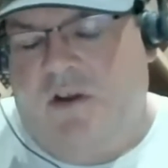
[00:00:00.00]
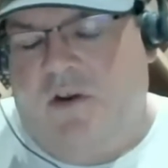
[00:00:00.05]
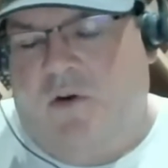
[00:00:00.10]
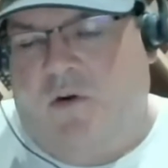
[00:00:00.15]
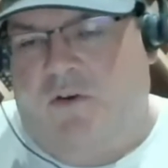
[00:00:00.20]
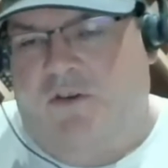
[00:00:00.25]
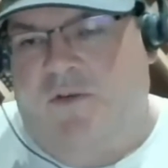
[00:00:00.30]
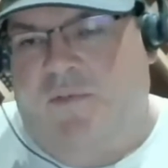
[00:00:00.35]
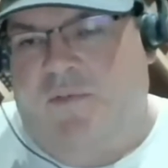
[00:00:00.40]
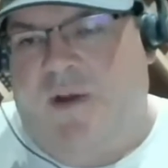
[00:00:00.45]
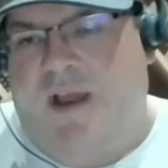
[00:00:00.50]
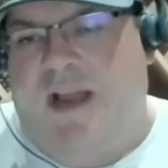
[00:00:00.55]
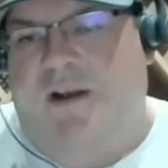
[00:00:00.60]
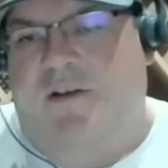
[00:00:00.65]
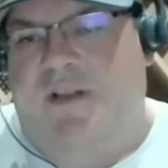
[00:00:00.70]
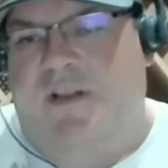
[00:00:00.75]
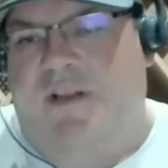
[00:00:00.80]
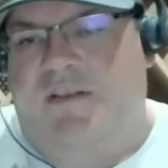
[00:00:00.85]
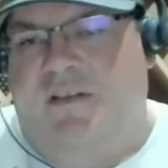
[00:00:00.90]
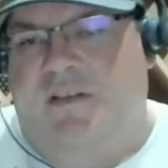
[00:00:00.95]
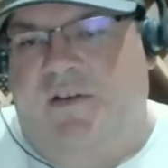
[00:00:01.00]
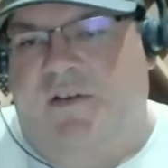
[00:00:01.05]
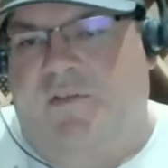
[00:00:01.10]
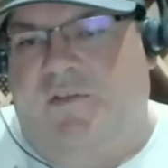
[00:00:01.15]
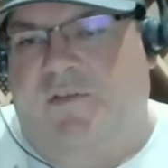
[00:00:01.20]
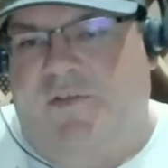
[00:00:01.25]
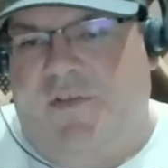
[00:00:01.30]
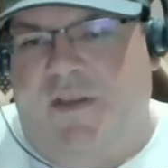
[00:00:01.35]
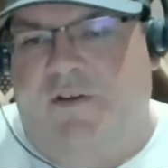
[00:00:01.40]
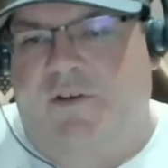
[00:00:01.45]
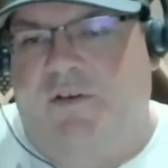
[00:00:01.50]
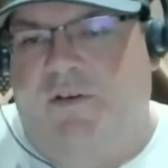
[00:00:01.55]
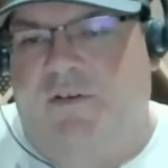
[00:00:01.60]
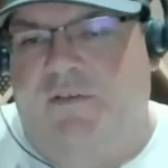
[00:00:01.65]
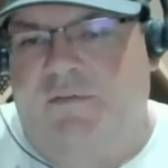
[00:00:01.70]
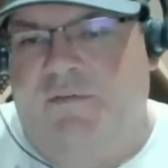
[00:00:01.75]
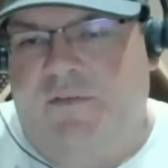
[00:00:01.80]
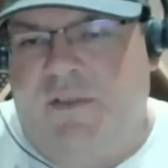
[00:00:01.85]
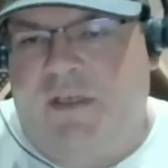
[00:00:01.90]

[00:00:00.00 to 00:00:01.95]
or tobacco that's a little thinner